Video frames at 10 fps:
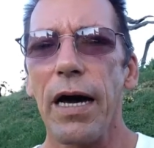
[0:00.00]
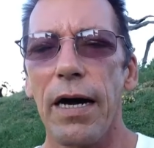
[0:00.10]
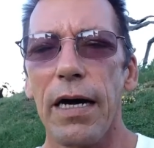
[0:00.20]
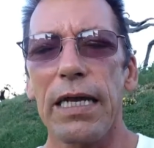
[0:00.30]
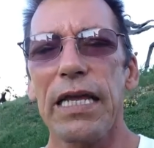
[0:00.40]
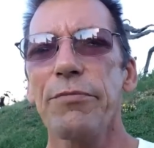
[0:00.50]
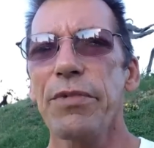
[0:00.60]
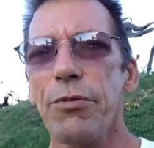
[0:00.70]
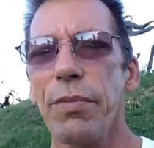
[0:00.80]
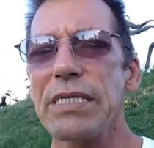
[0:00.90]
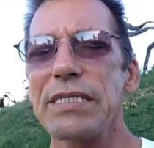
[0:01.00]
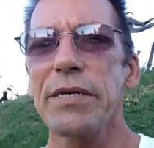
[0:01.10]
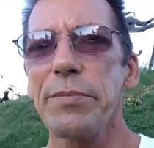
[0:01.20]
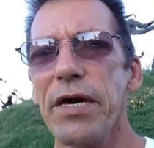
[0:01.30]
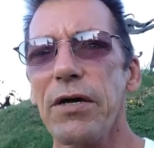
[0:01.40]
uh, leave me your best
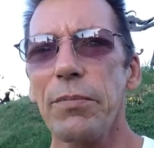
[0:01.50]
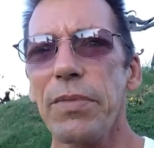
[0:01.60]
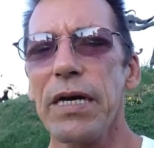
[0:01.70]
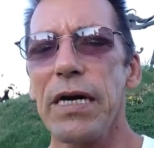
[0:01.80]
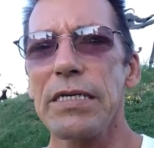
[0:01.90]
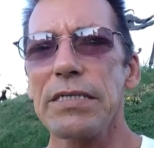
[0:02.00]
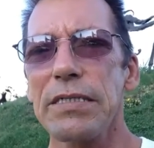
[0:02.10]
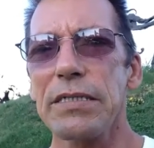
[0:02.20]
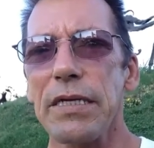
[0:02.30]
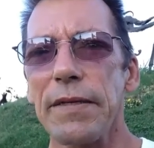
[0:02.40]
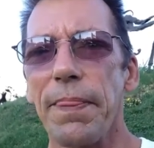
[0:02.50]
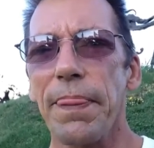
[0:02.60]
email, because